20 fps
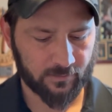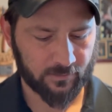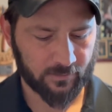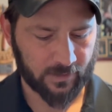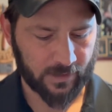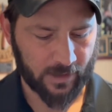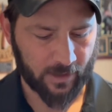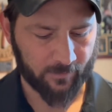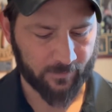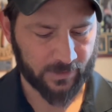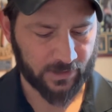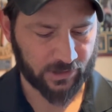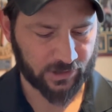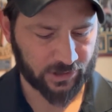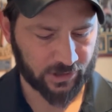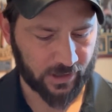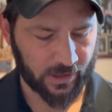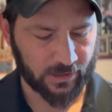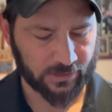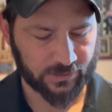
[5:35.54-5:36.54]
how many
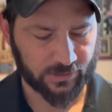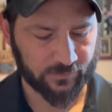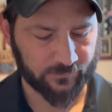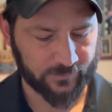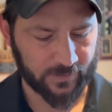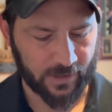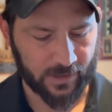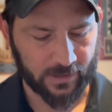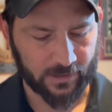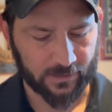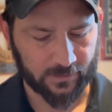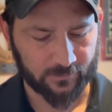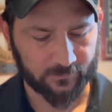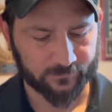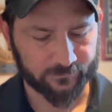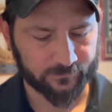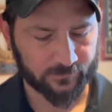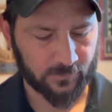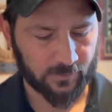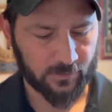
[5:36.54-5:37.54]
shots you've
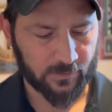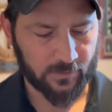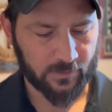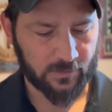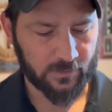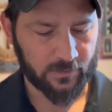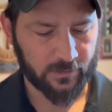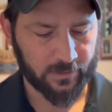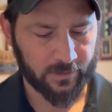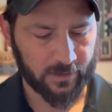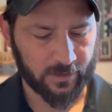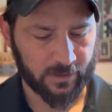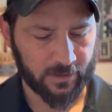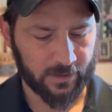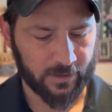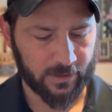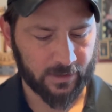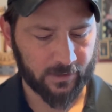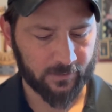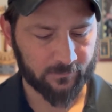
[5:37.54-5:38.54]
taken
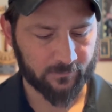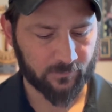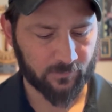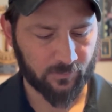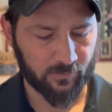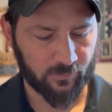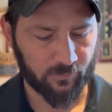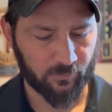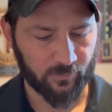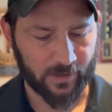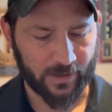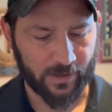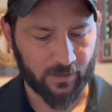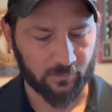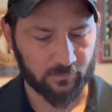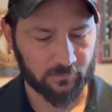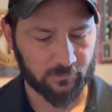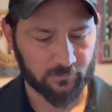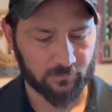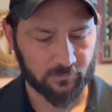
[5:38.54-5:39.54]

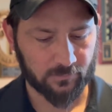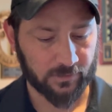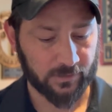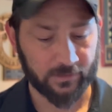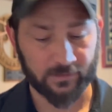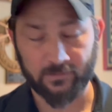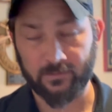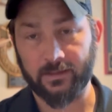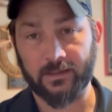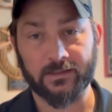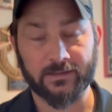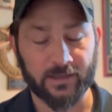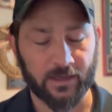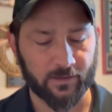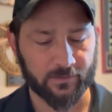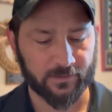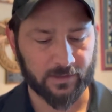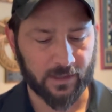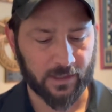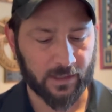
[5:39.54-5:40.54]
throughout the
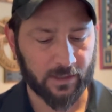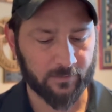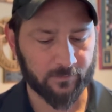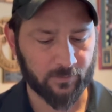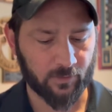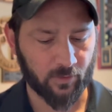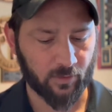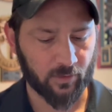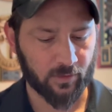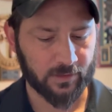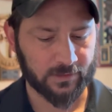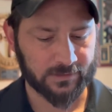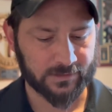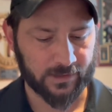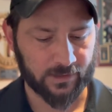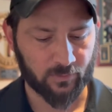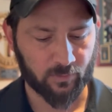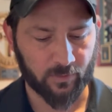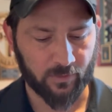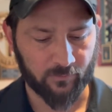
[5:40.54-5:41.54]
entire time, or let's
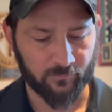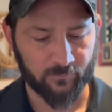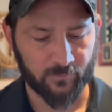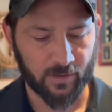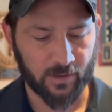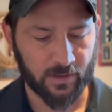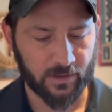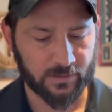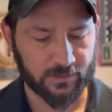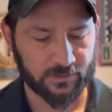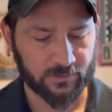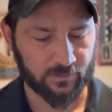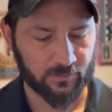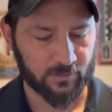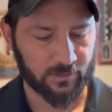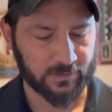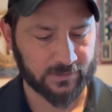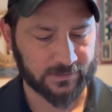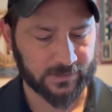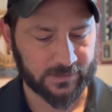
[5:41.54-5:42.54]
say 12 months, or
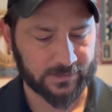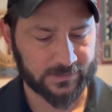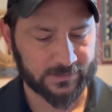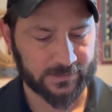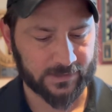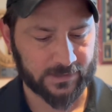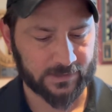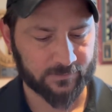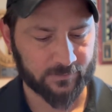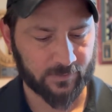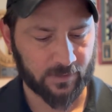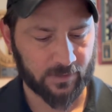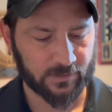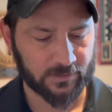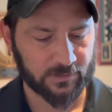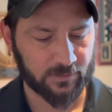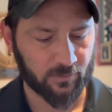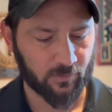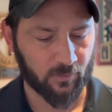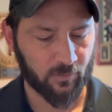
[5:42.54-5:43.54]
let's say 6
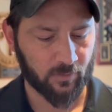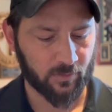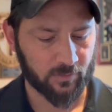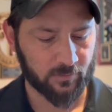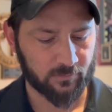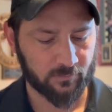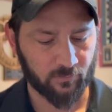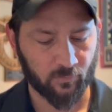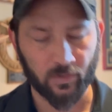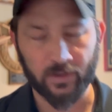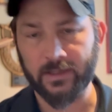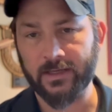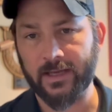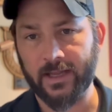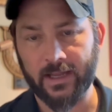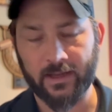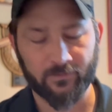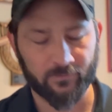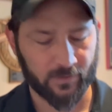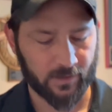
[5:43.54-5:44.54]
months, or 1
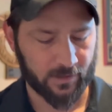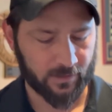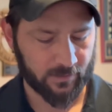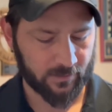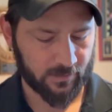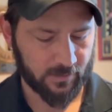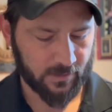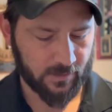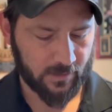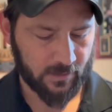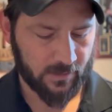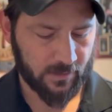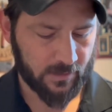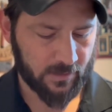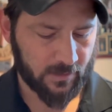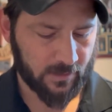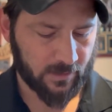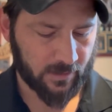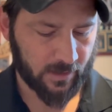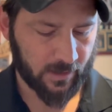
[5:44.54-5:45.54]
day, right?
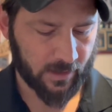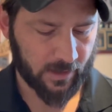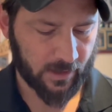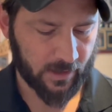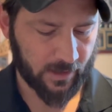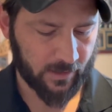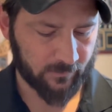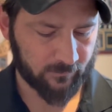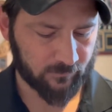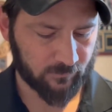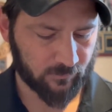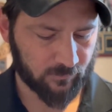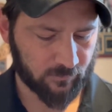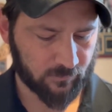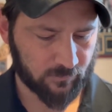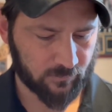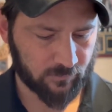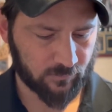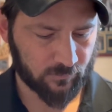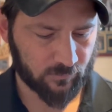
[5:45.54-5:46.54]
Uh,
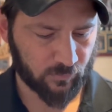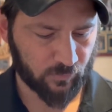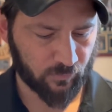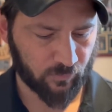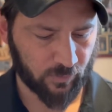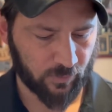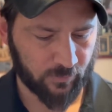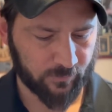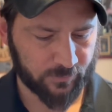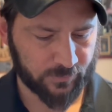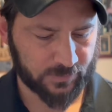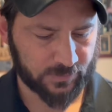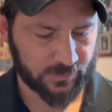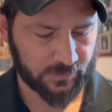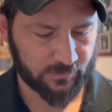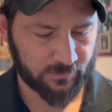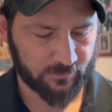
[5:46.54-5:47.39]
Groups,